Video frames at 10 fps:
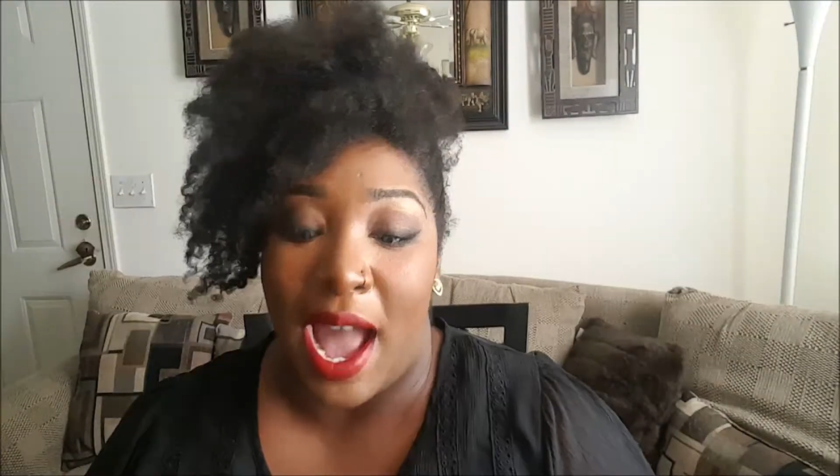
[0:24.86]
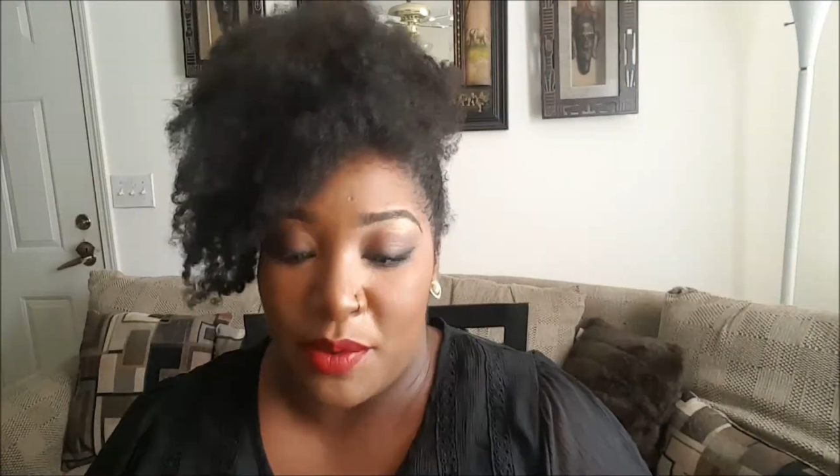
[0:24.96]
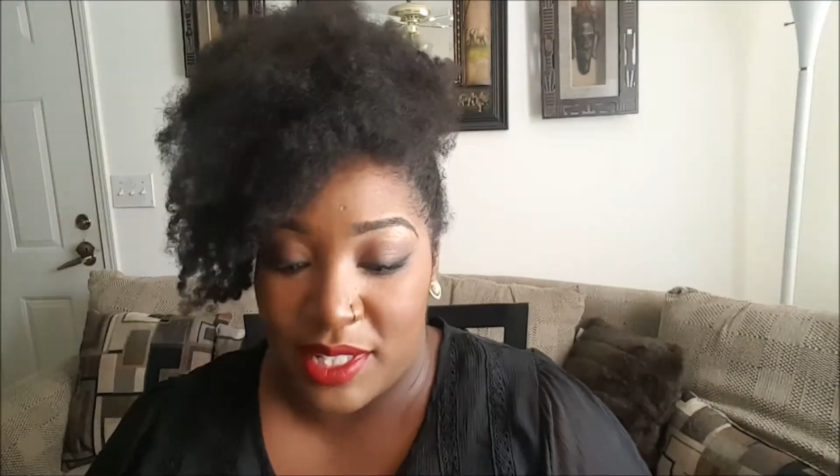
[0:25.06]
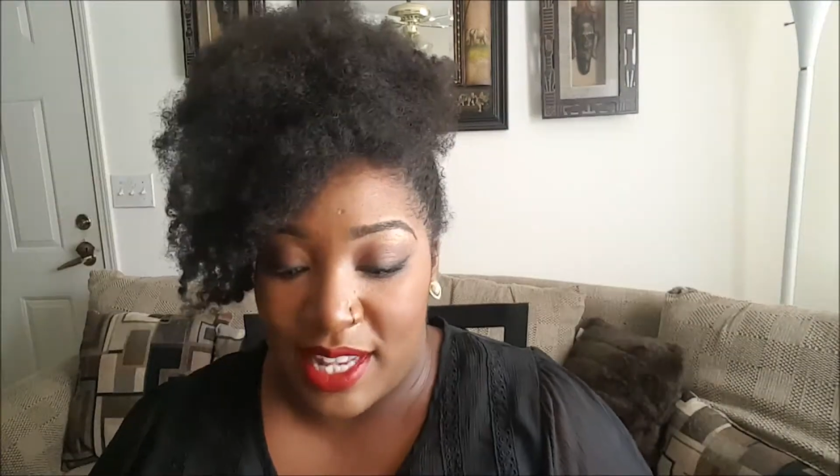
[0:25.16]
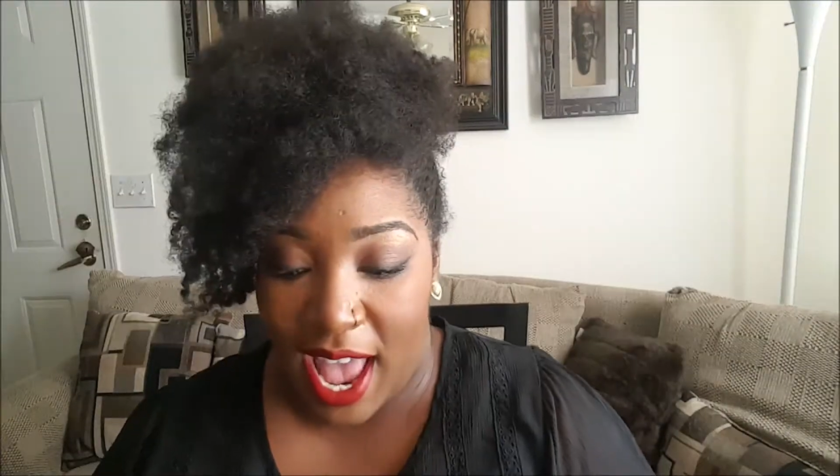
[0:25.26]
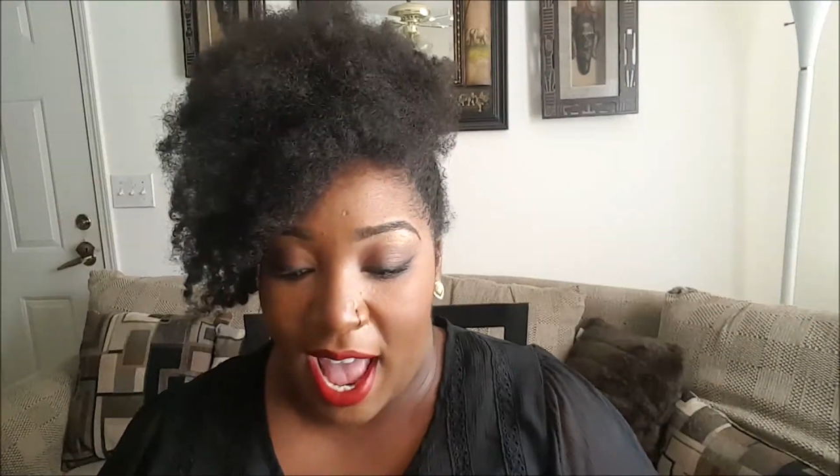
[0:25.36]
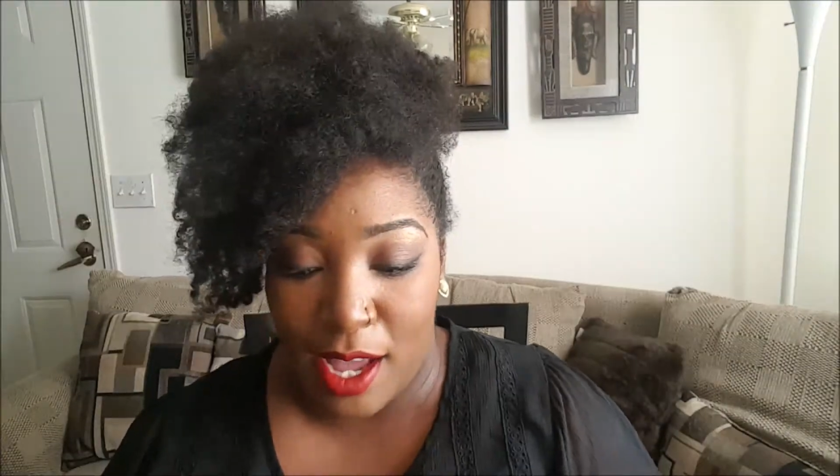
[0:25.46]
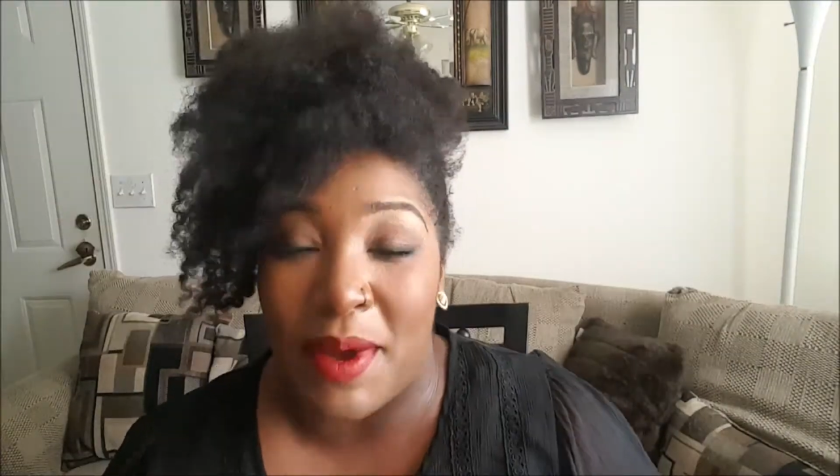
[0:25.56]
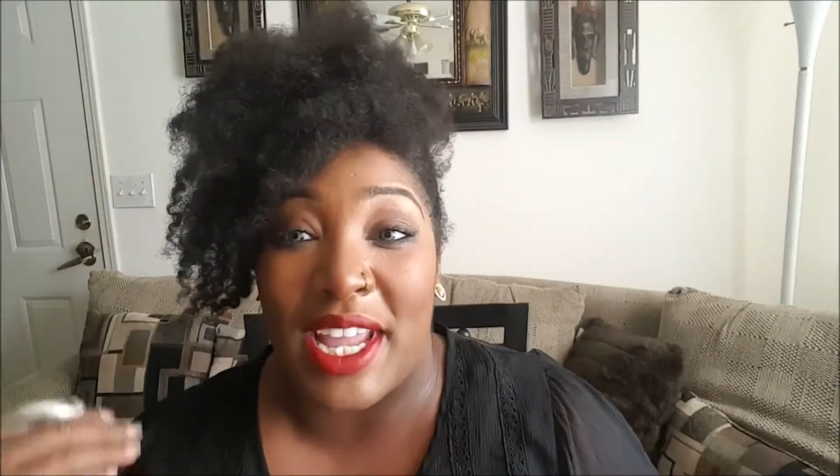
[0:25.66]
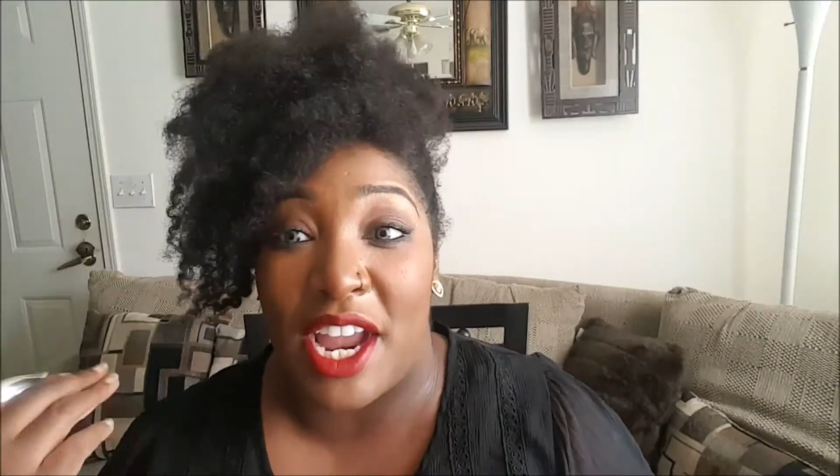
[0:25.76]
I was
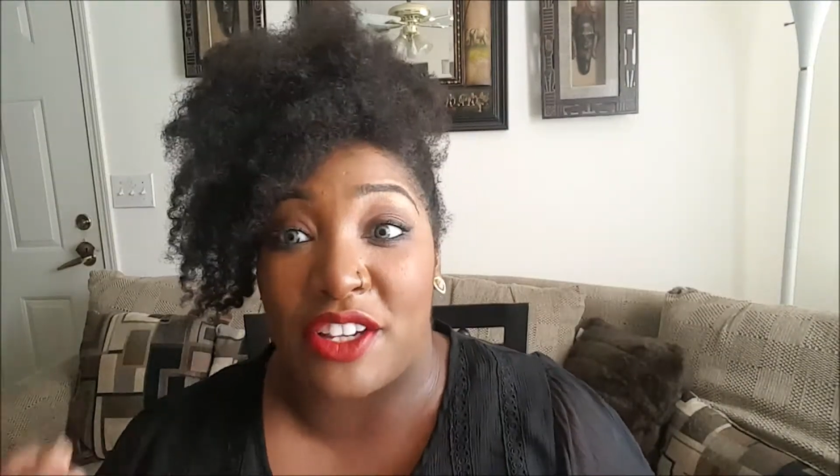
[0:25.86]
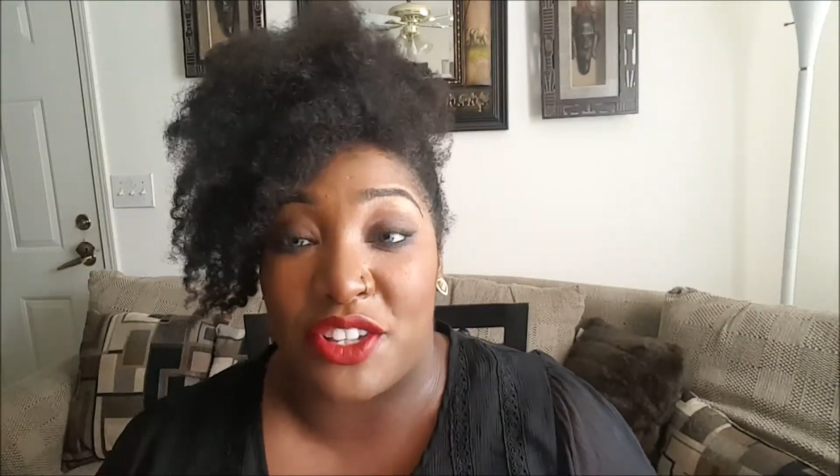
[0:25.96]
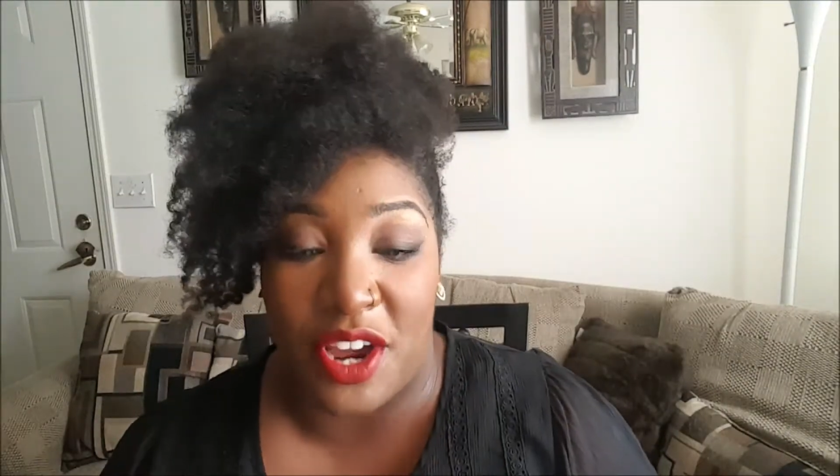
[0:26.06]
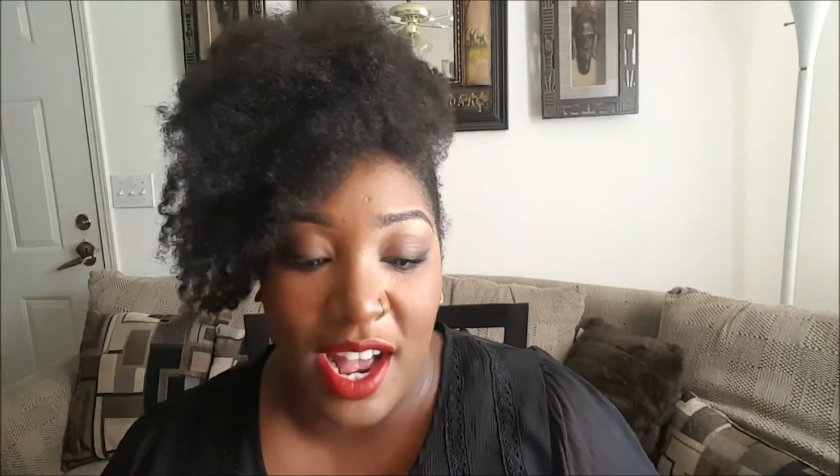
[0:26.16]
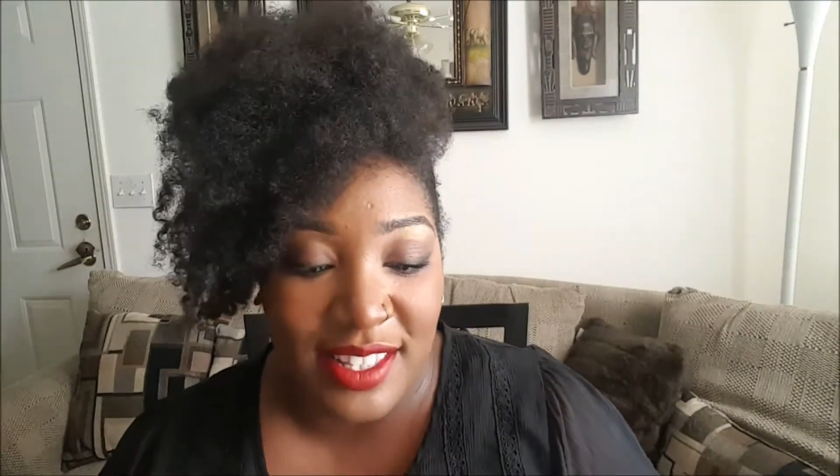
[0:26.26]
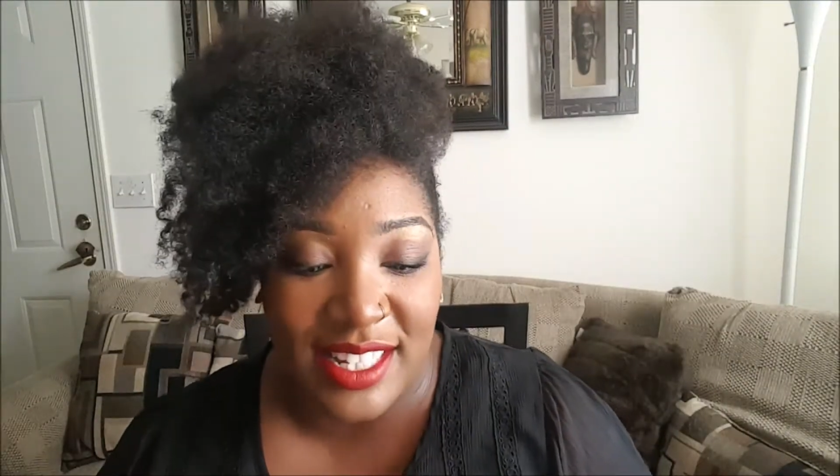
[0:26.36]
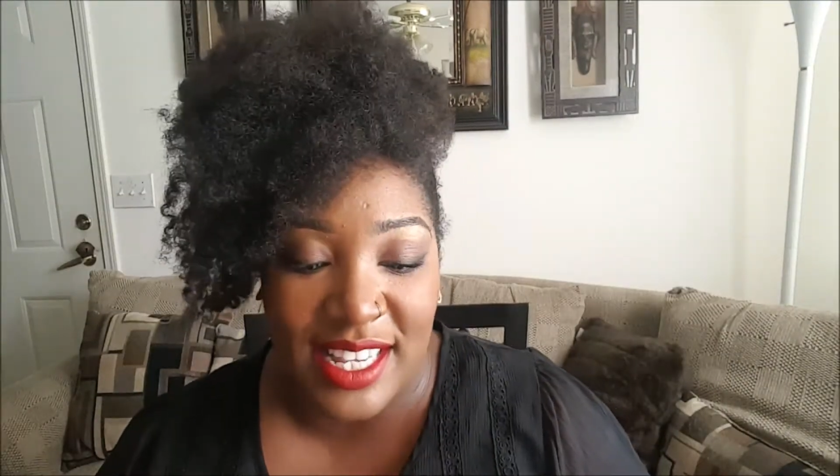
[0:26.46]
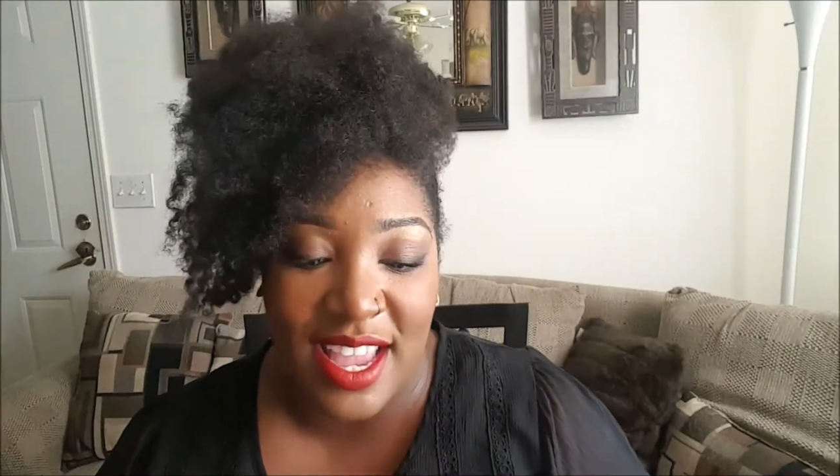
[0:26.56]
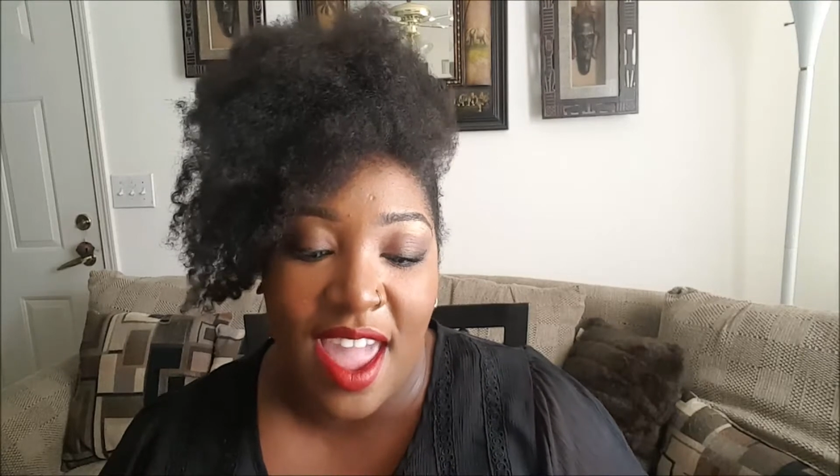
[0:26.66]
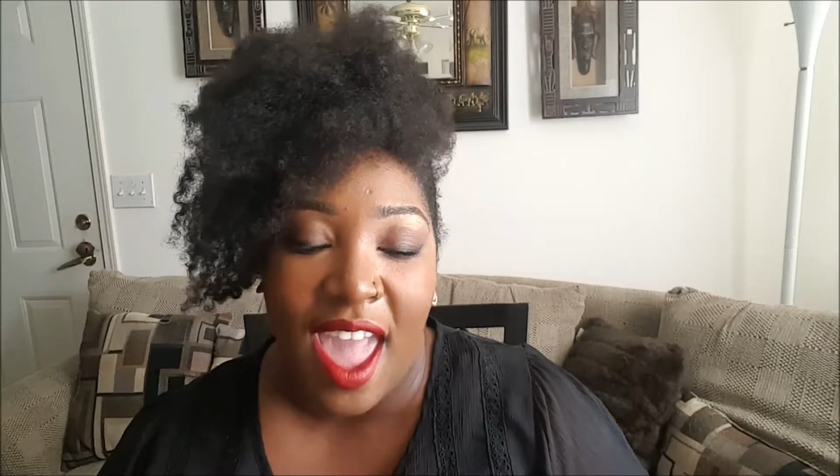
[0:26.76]
tagged by Kara's
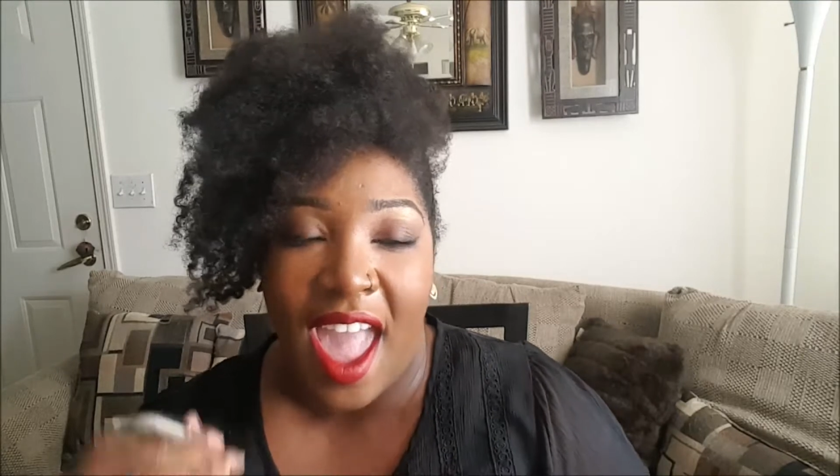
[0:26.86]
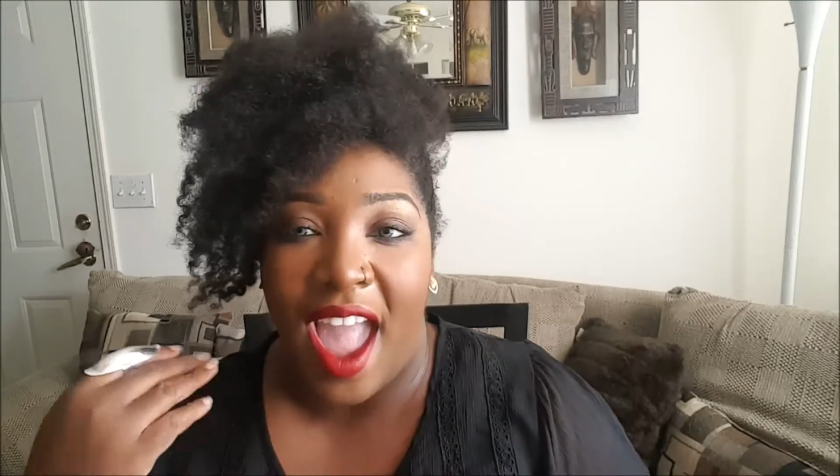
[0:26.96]
Curiosity,